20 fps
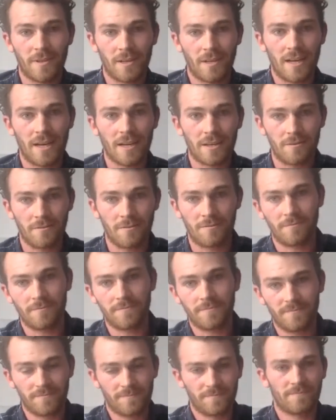lack of
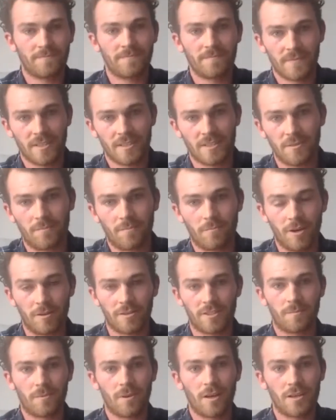
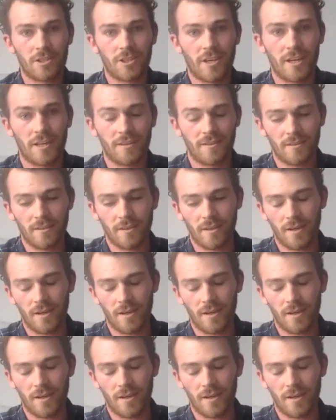supply chain